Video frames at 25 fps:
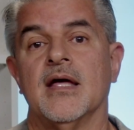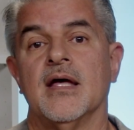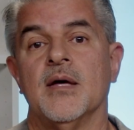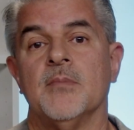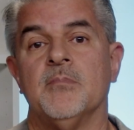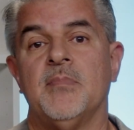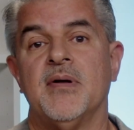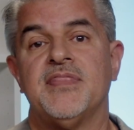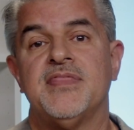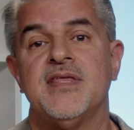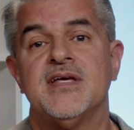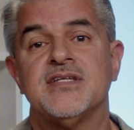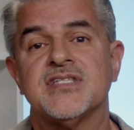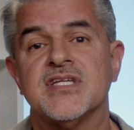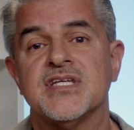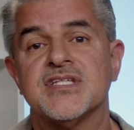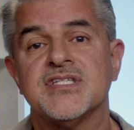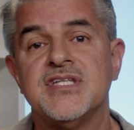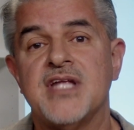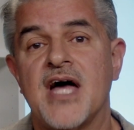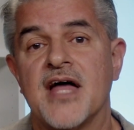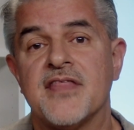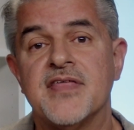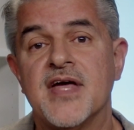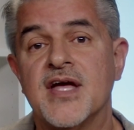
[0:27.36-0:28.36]
But this is
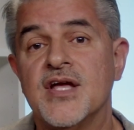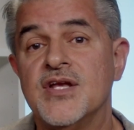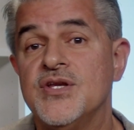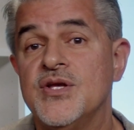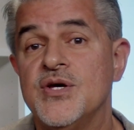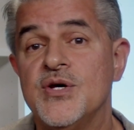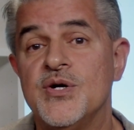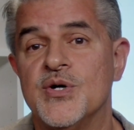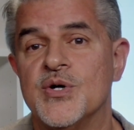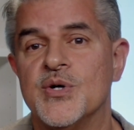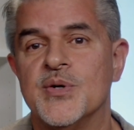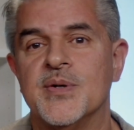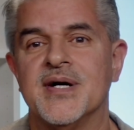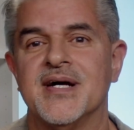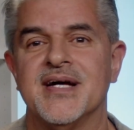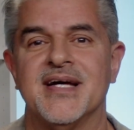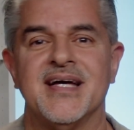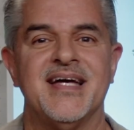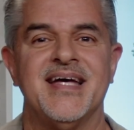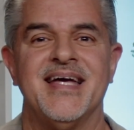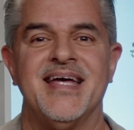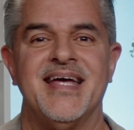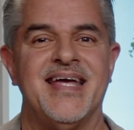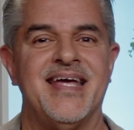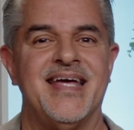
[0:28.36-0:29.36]
nothing new.
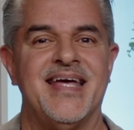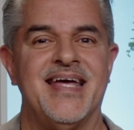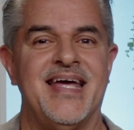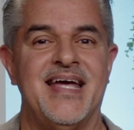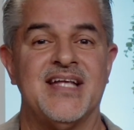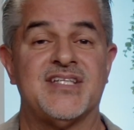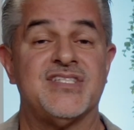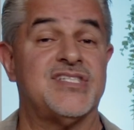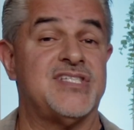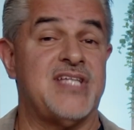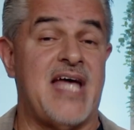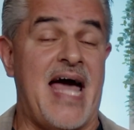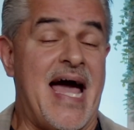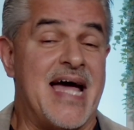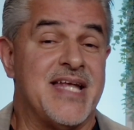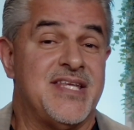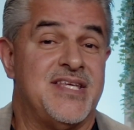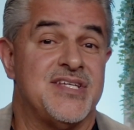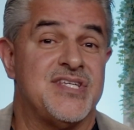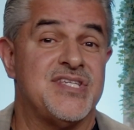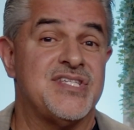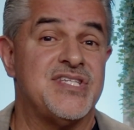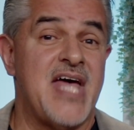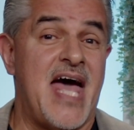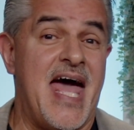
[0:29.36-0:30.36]
It's sad
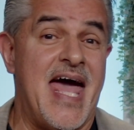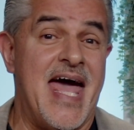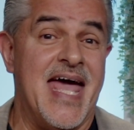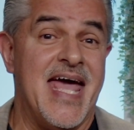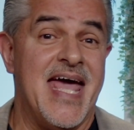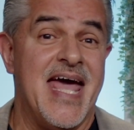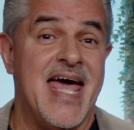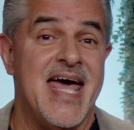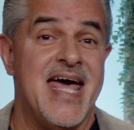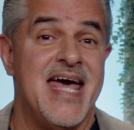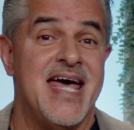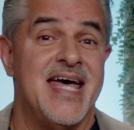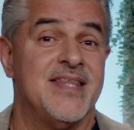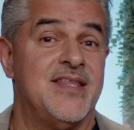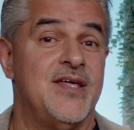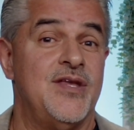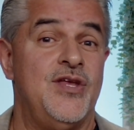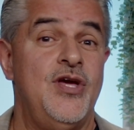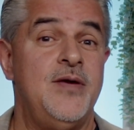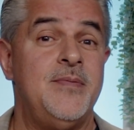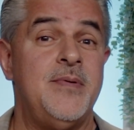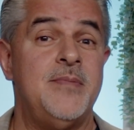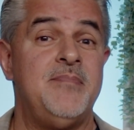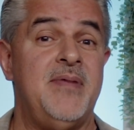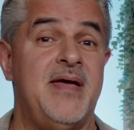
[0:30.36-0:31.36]
to say that
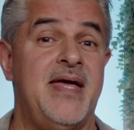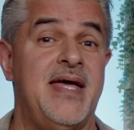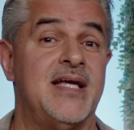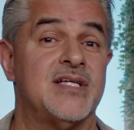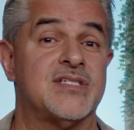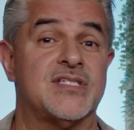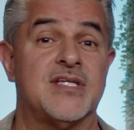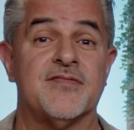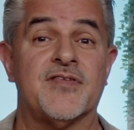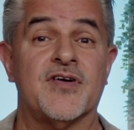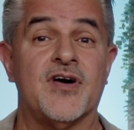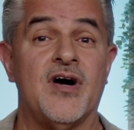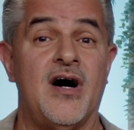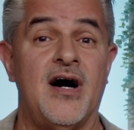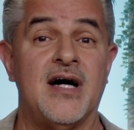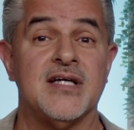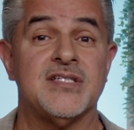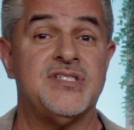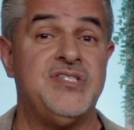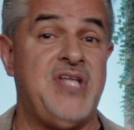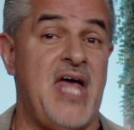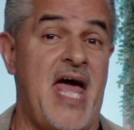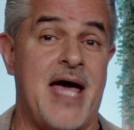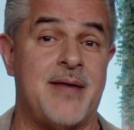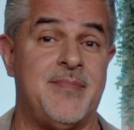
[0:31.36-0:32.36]
human beings have
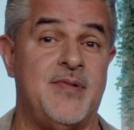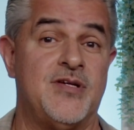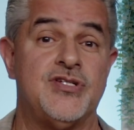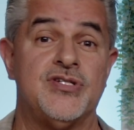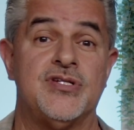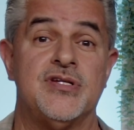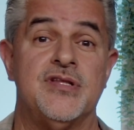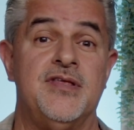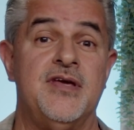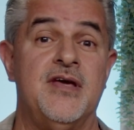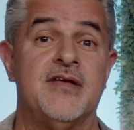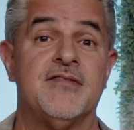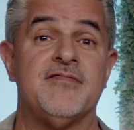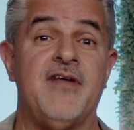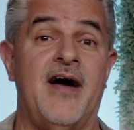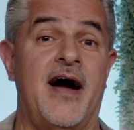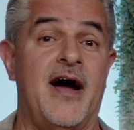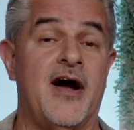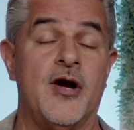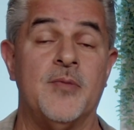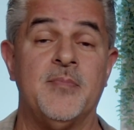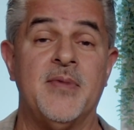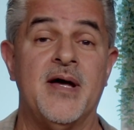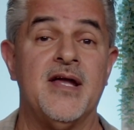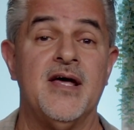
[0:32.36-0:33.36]
caused damage to the
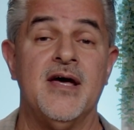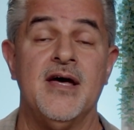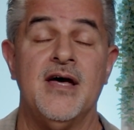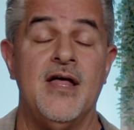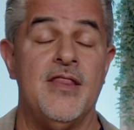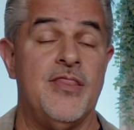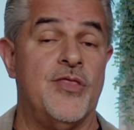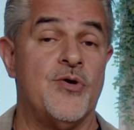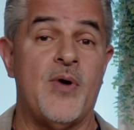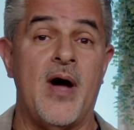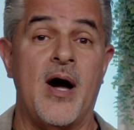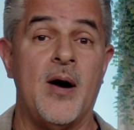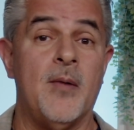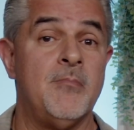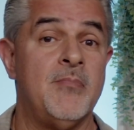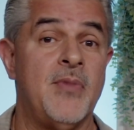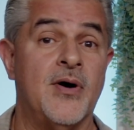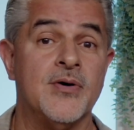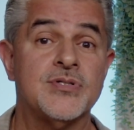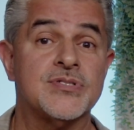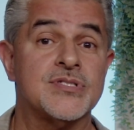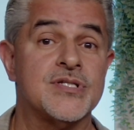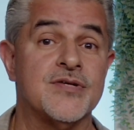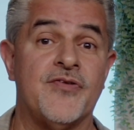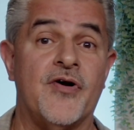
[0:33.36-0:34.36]
environment throughout
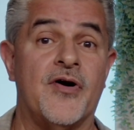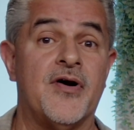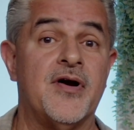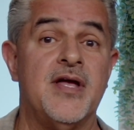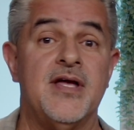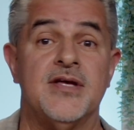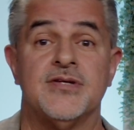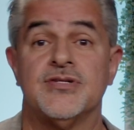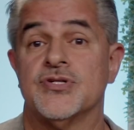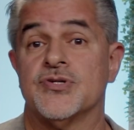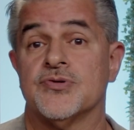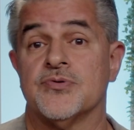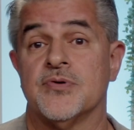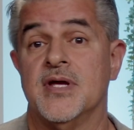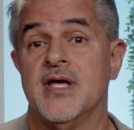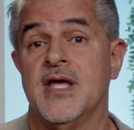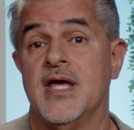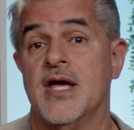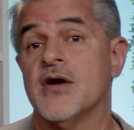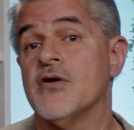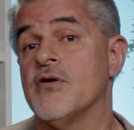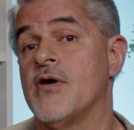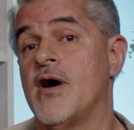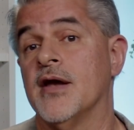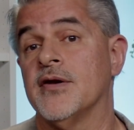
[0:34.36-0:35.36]
most of our history
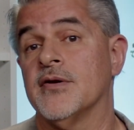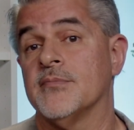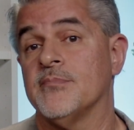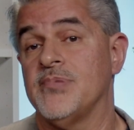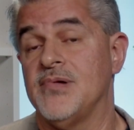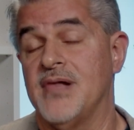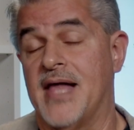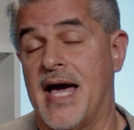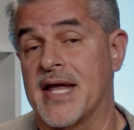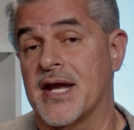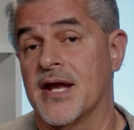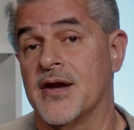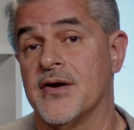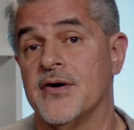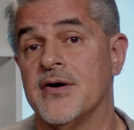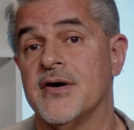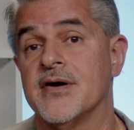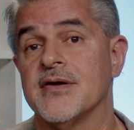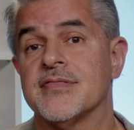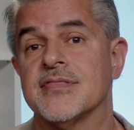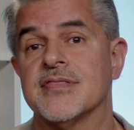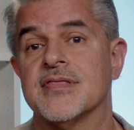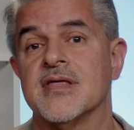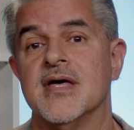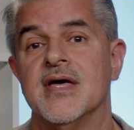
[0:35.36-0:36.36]
here on planet
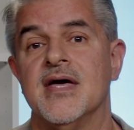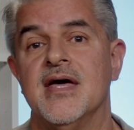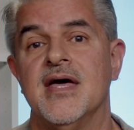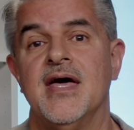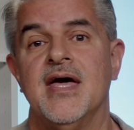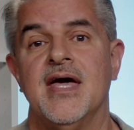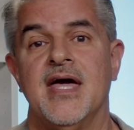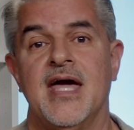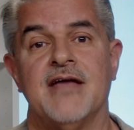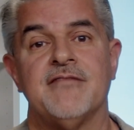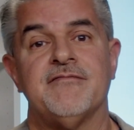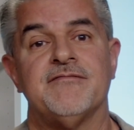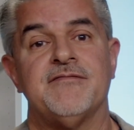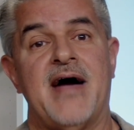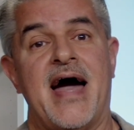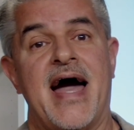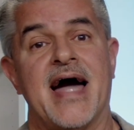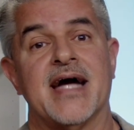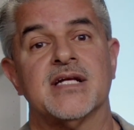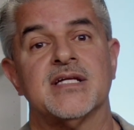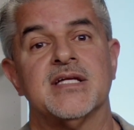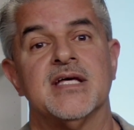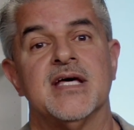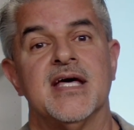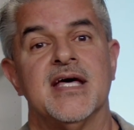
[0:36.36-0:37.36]
Earth. In
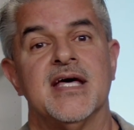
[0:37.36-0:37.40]
fact,